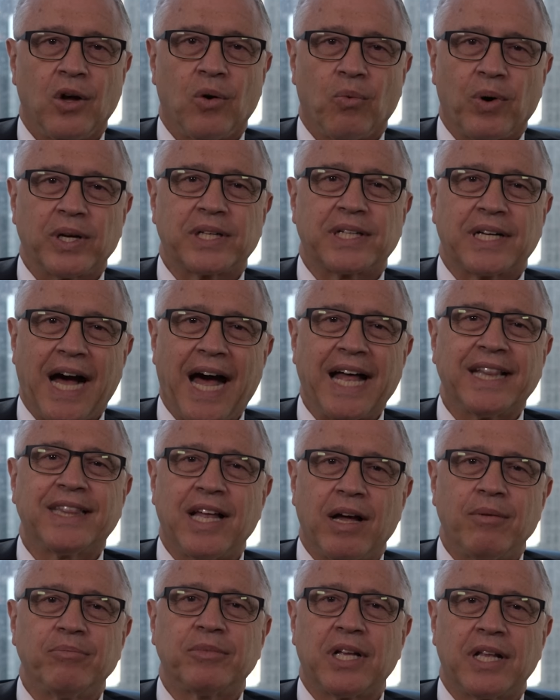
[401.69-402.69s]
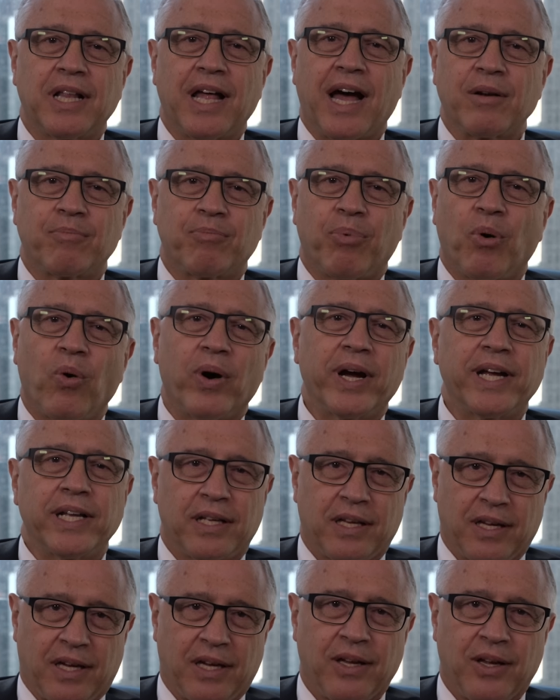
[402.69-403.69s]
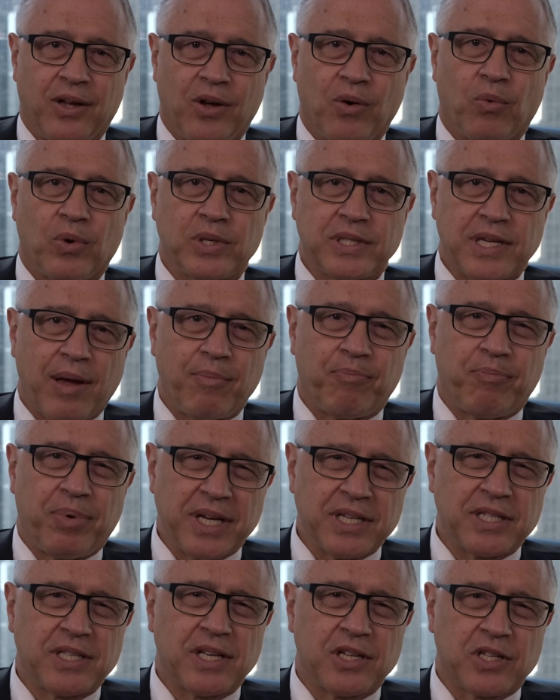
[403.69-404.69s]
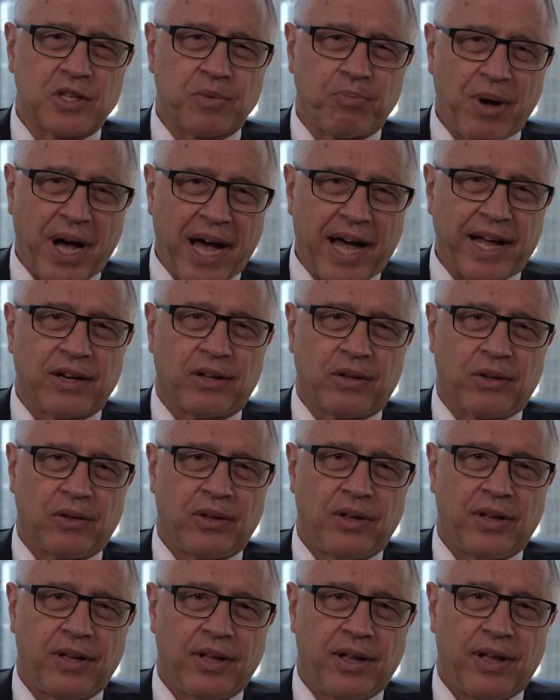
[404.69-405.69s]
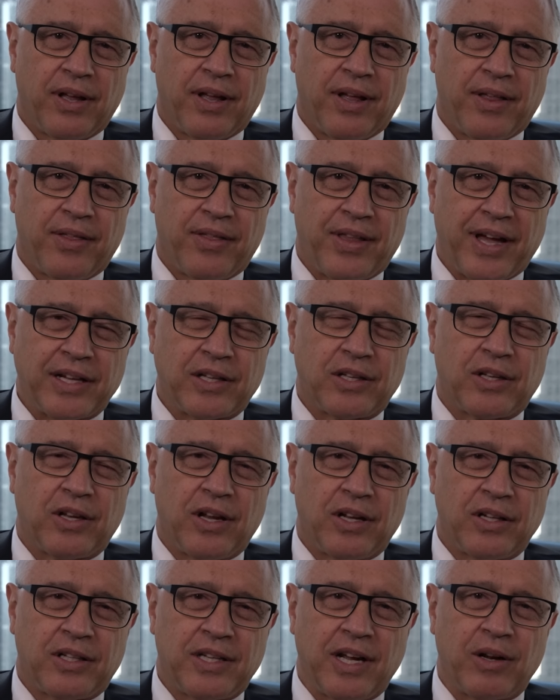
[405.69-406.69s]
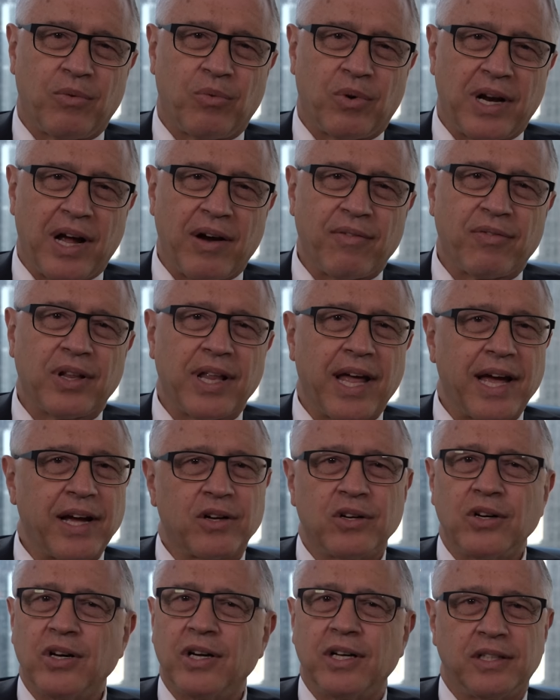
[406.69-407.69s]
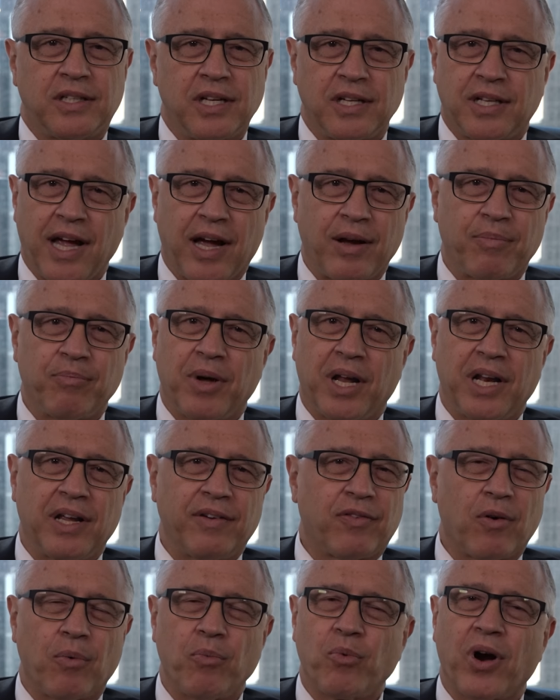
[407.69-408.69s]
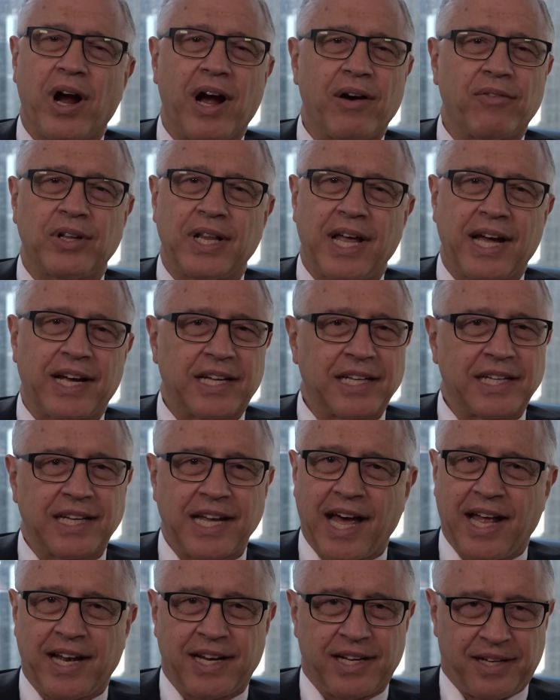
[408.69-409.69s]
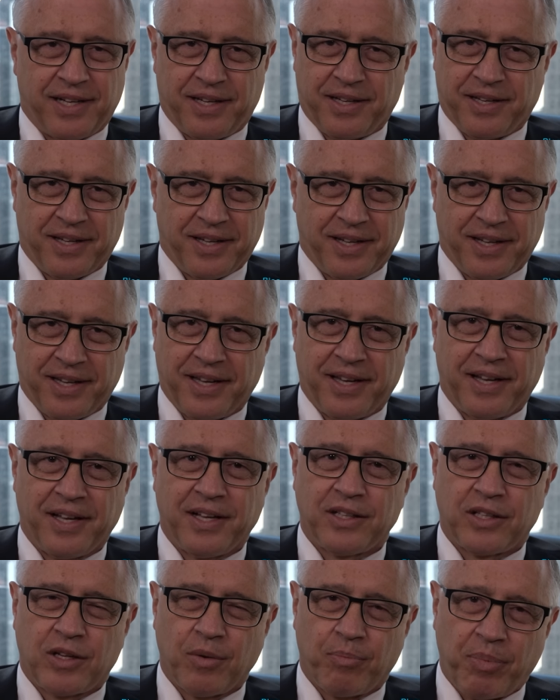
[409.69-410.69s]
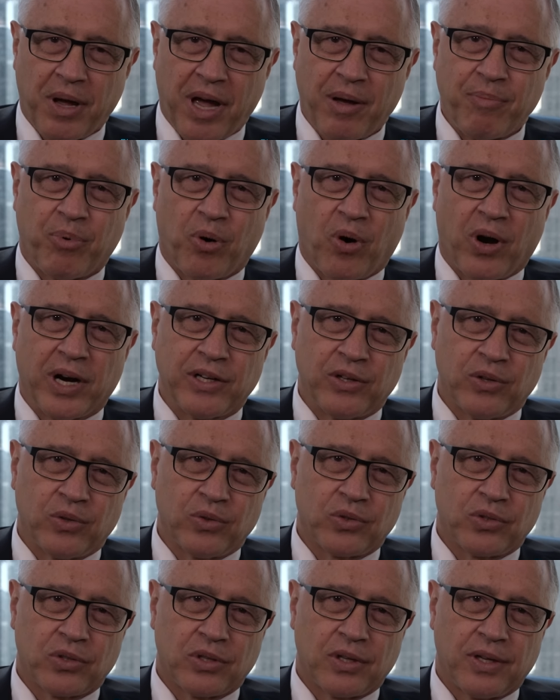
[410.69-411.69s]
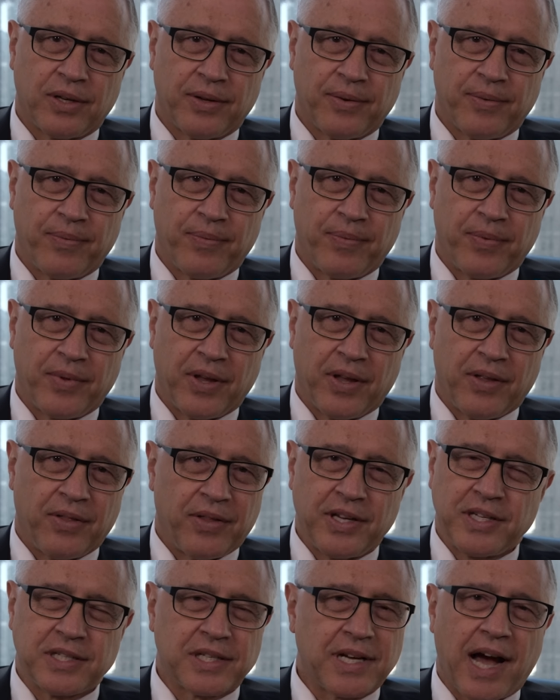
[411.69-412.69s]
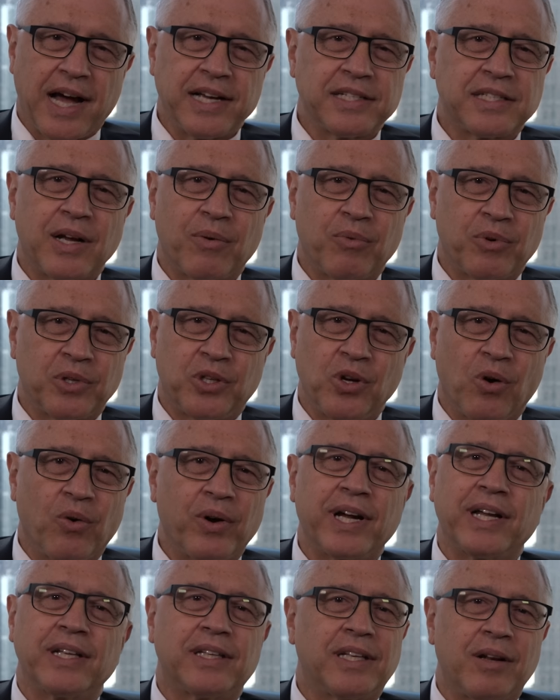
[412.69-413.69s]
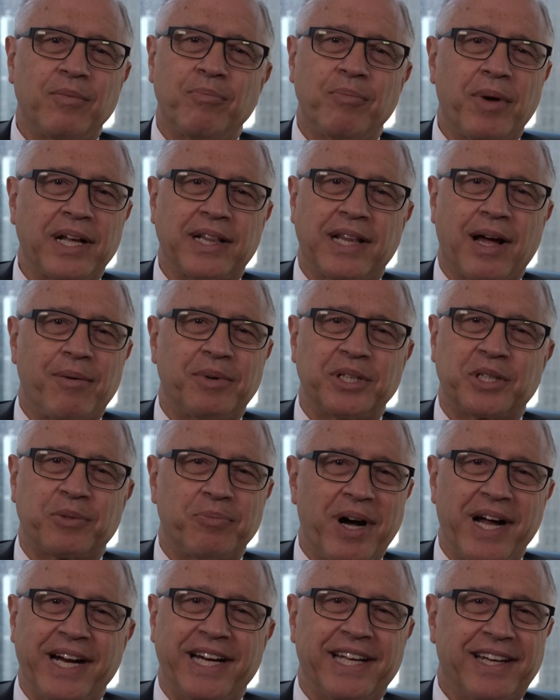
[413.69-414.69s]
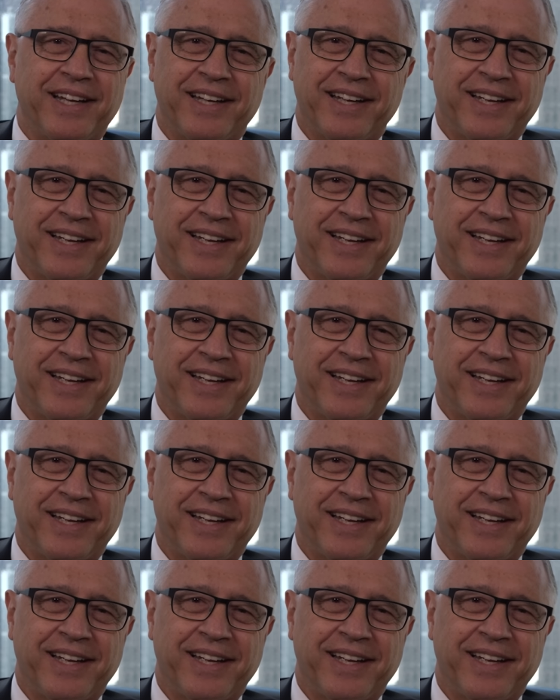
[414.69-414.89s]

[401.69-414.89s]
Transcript: What got them to that point was a business model that did whatever they could to take money from wherever they could get it to pay partners. These guys that were doing it didn't make that much money.